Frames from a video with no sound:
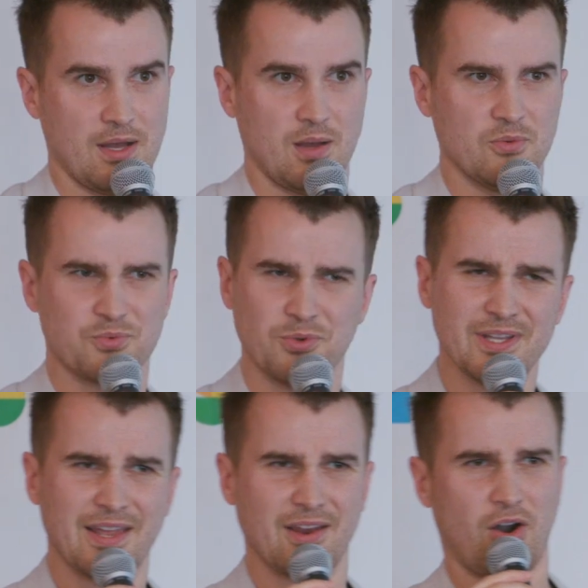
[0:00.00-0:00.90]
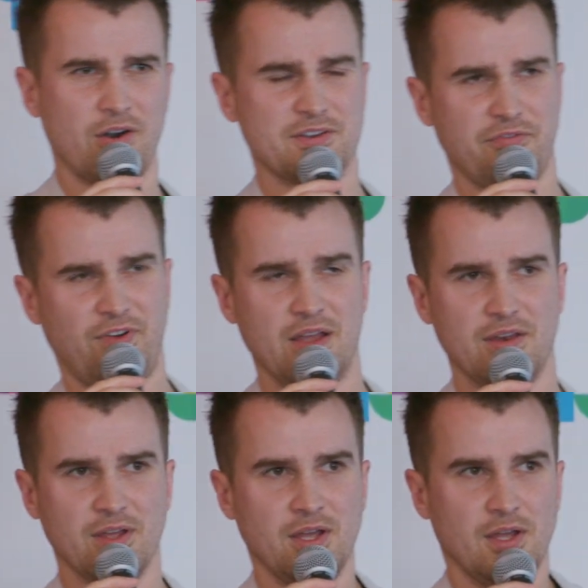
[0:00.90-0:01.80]
It was really getting hard to
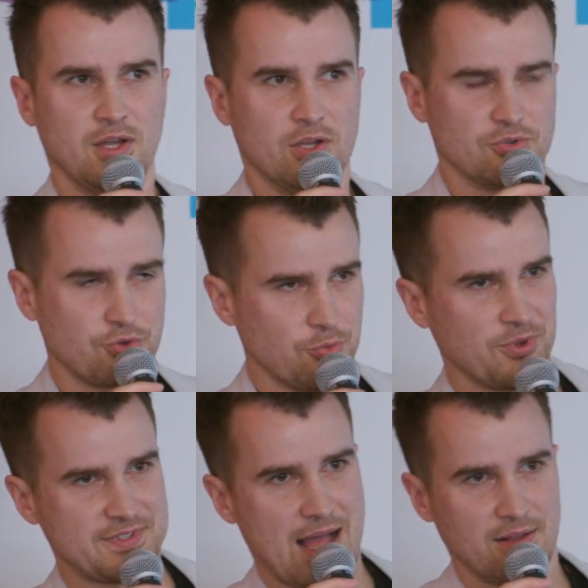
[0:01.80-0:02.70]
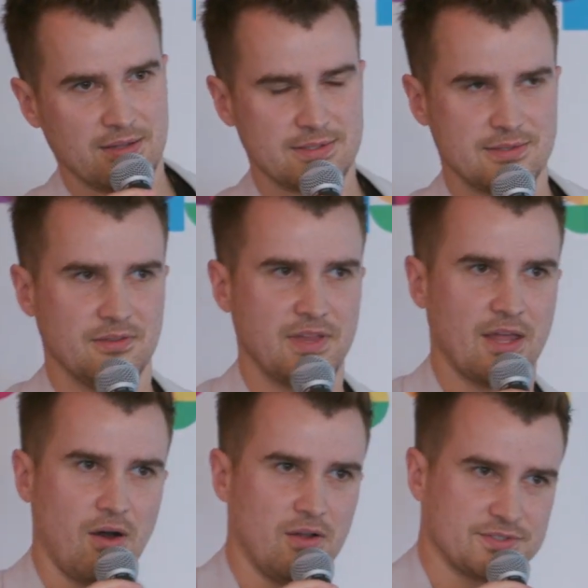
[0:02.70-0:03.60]
find Drupal talent
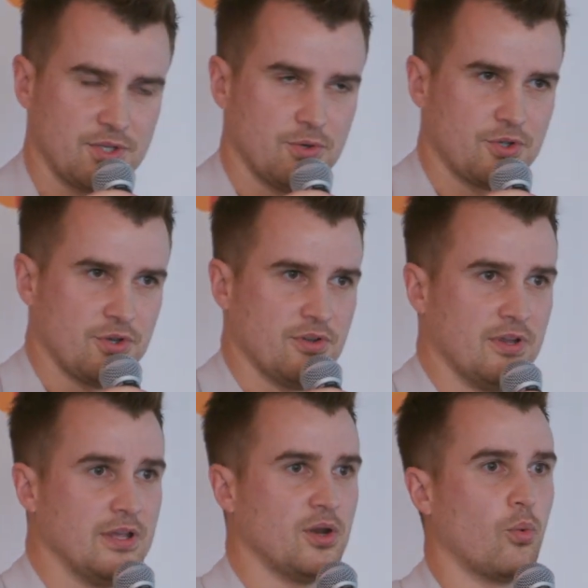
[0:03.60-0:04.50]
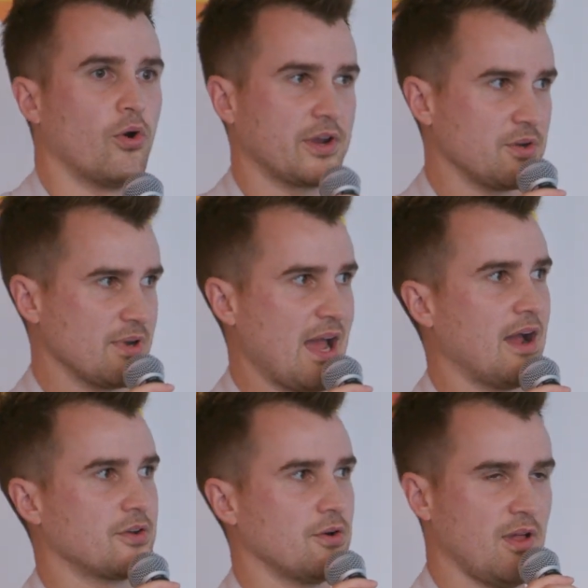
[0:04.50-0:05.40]
that also could, work in
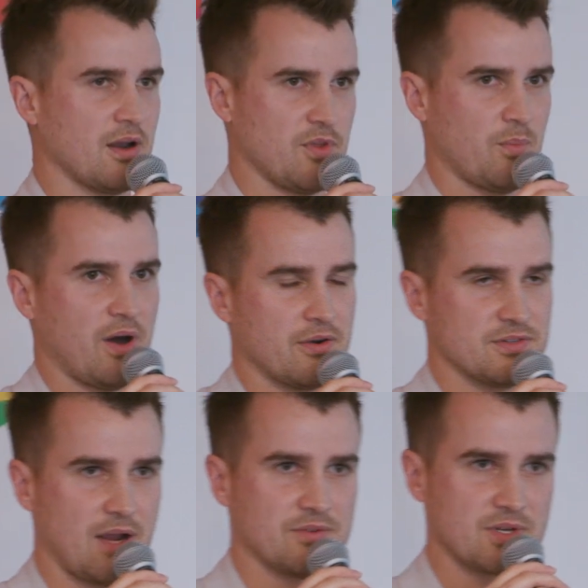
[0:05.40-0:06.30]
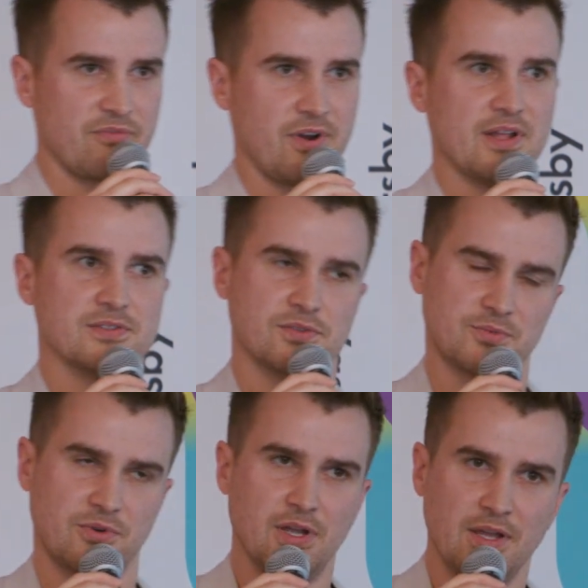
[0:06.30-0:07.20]
React, or a lot of the modern JavaScript front ends.
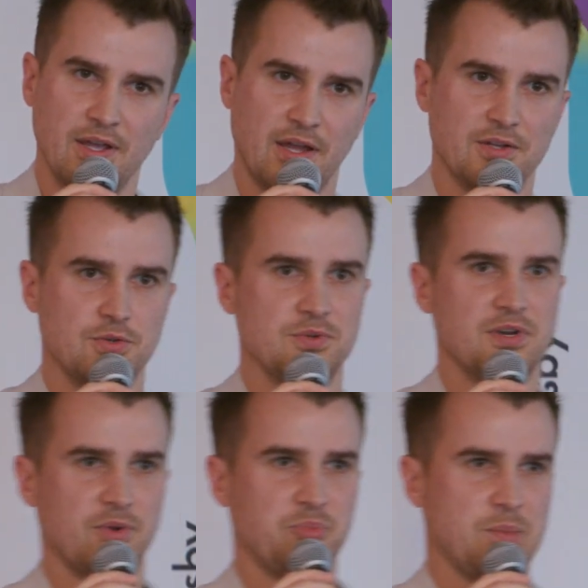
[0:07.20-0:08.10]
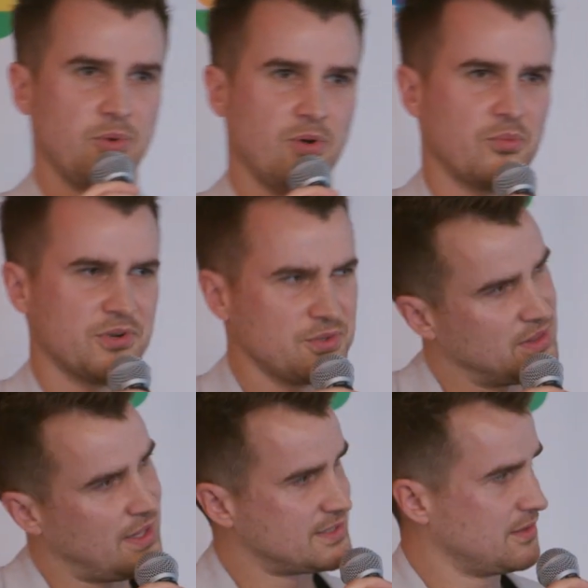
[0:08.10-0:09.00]
Those were kind of two different people, and we're
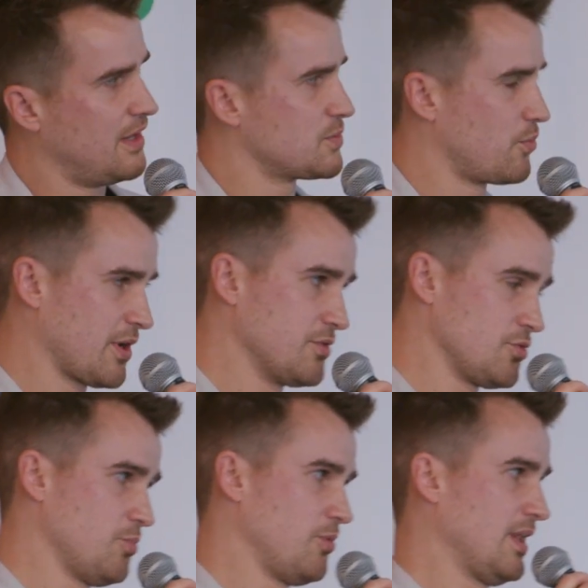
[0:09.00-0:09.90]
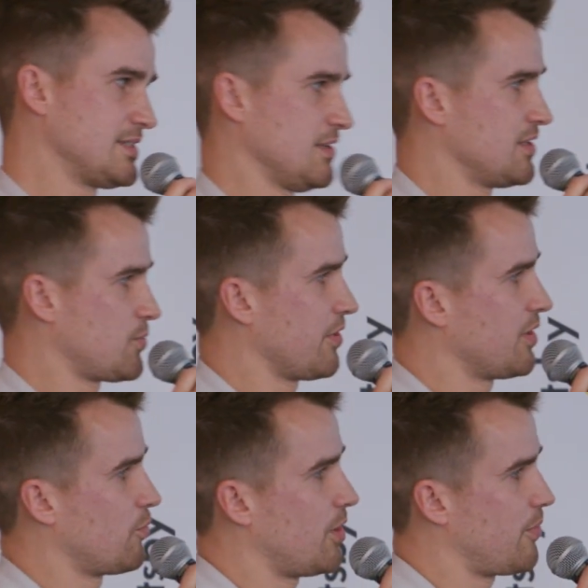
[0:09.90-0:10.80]
doing less and less work in Drupal, less and less
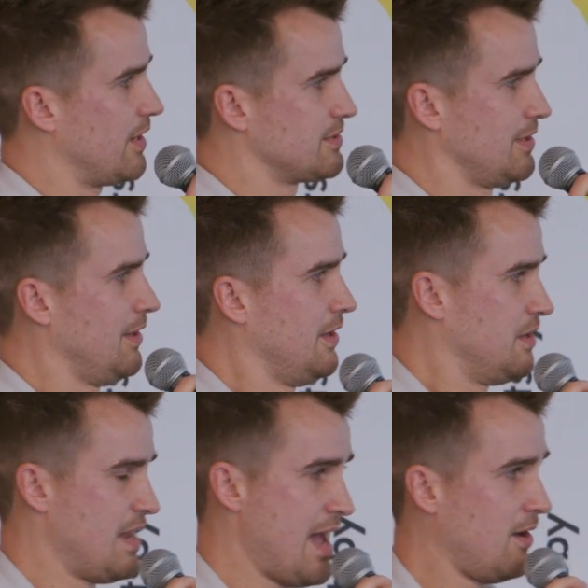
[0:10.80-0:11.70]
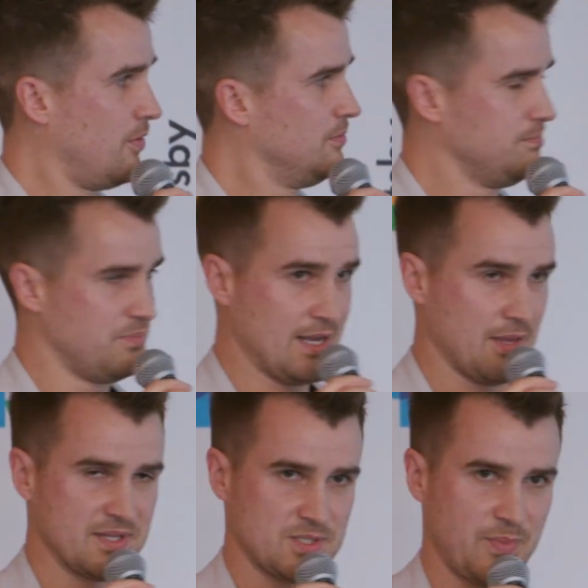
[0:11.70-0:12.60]
work in WordPress. Now, being
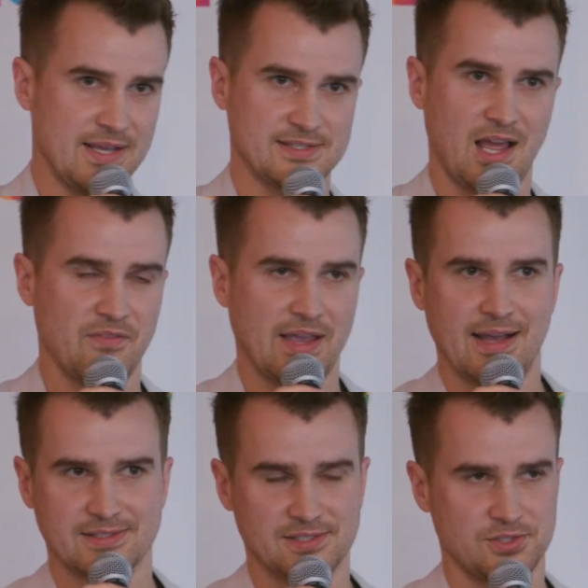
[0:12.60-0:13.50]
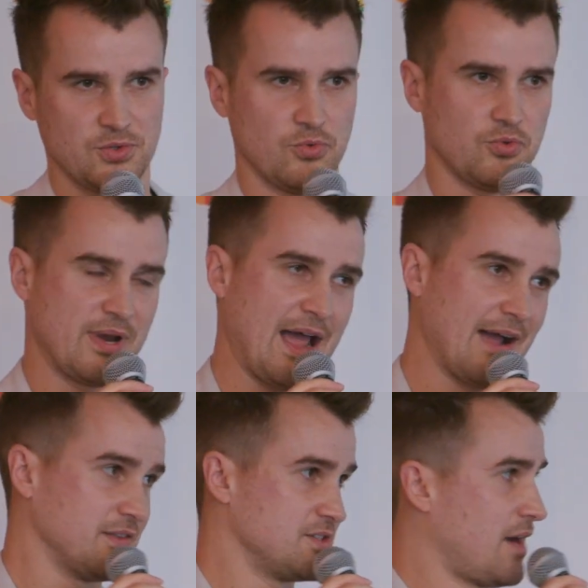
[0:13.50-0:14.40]
in this space and having access to the
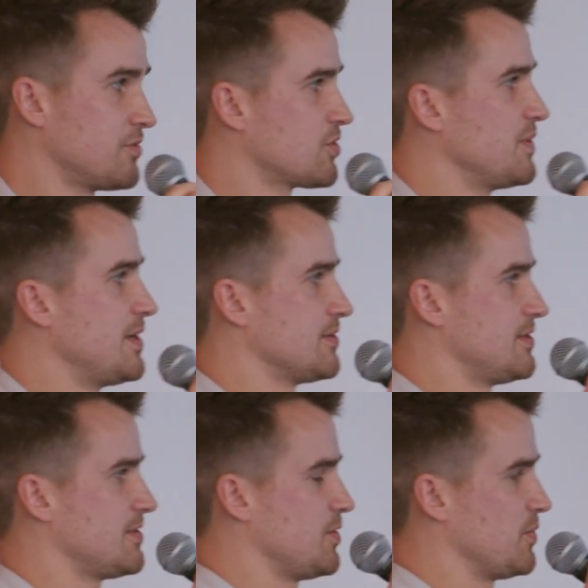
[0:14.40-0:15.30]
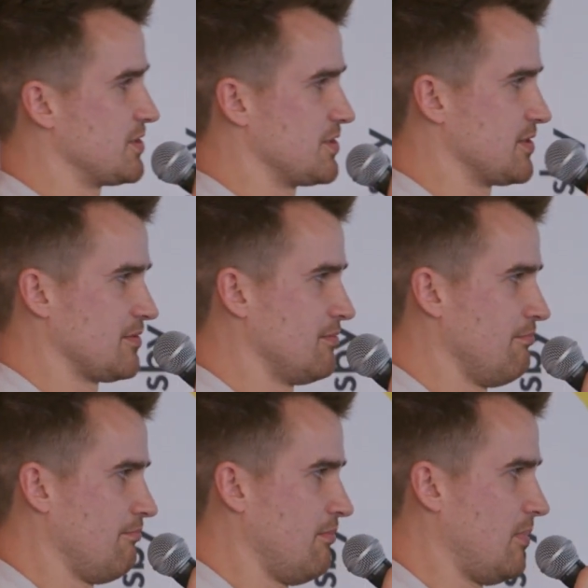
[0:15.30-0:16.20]
React and the JavaScript ecosystem, it's just,
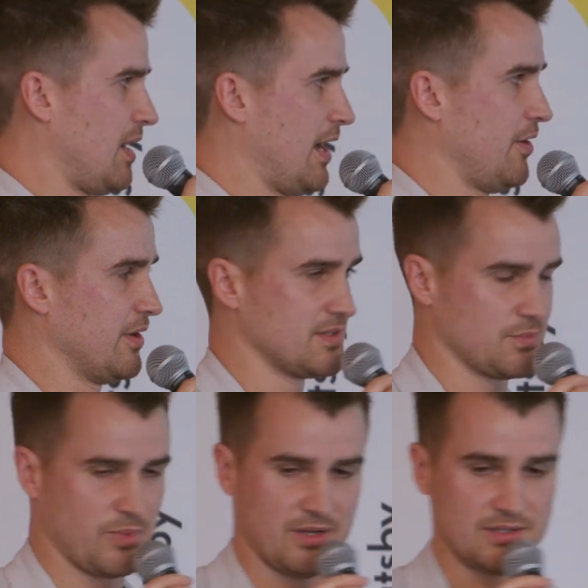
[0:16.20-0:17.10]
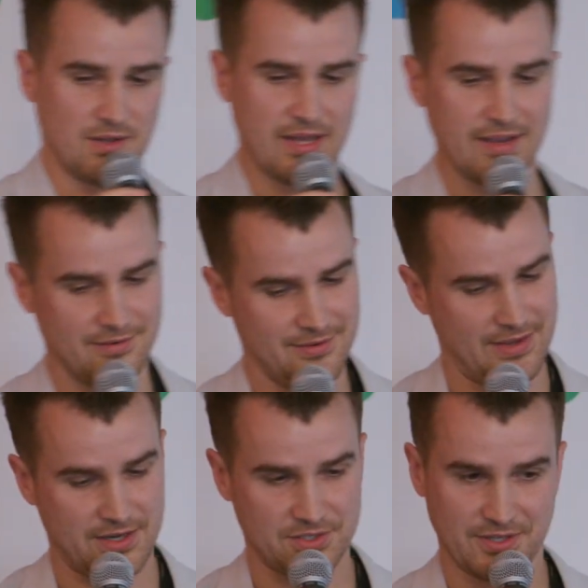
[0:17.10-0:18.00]
hiring has been a delight,
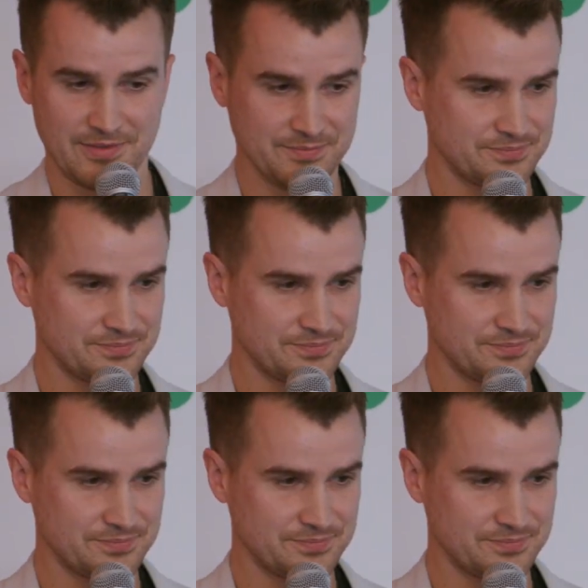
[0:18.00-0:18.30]
actually.